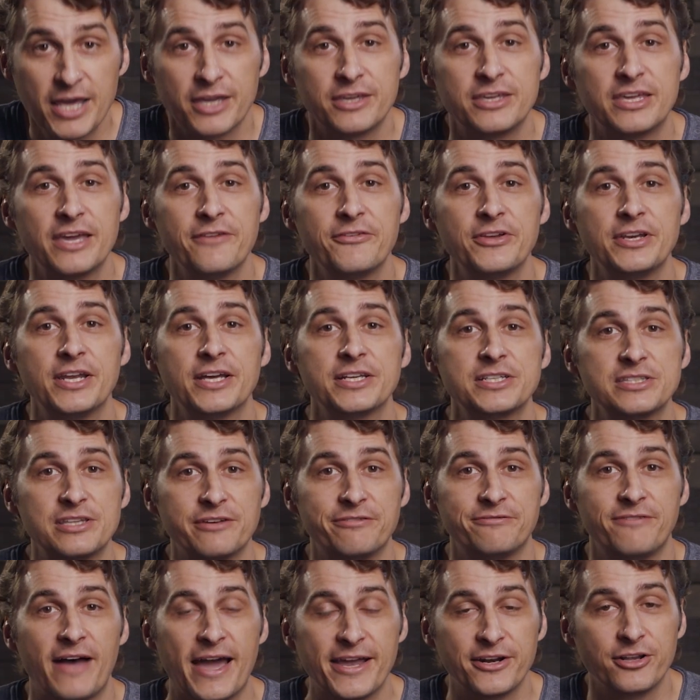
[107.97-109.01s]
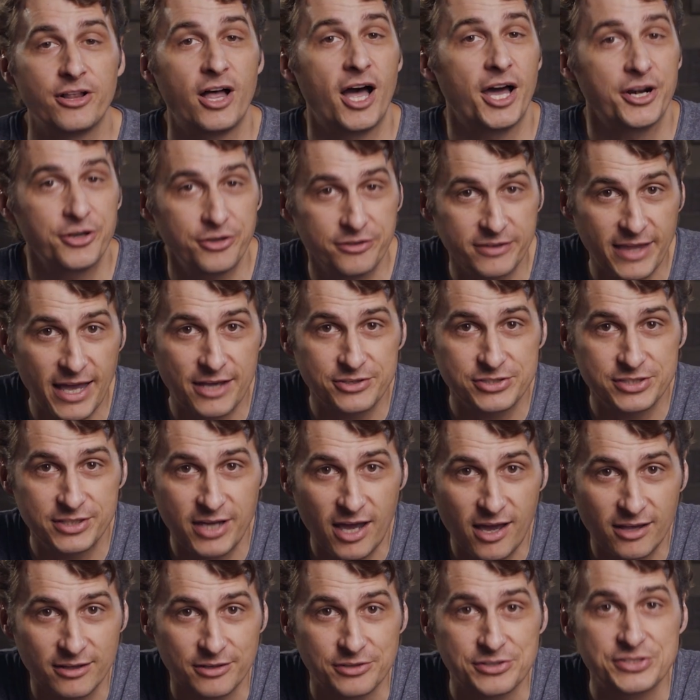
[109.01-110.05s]
giving us the final
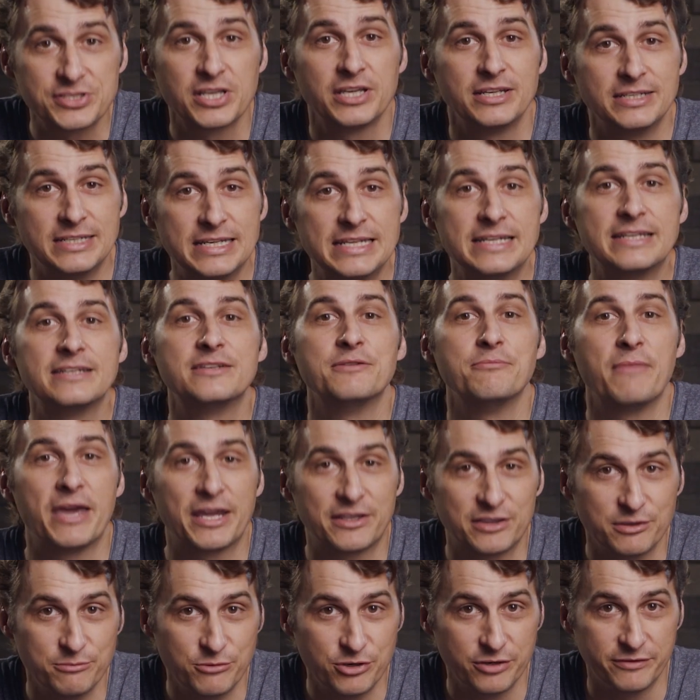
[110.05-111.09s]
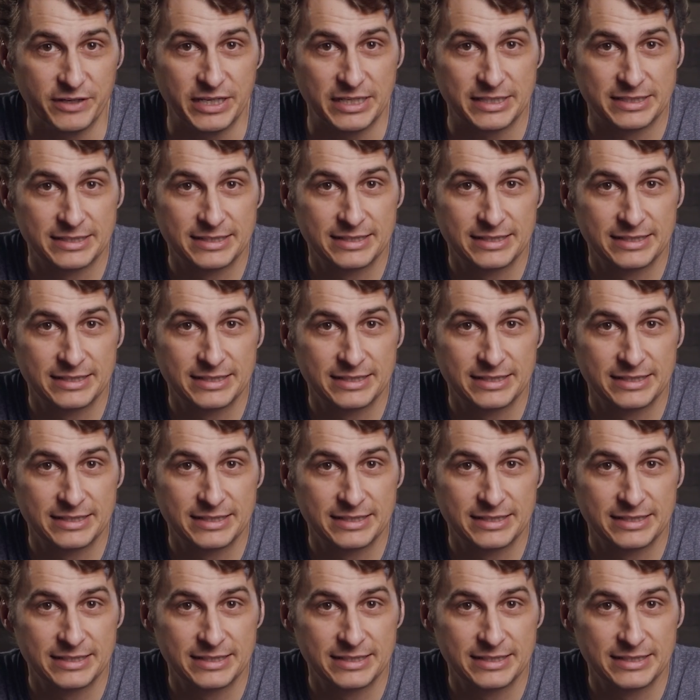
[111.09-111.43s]
$100,000 needed to make the movie.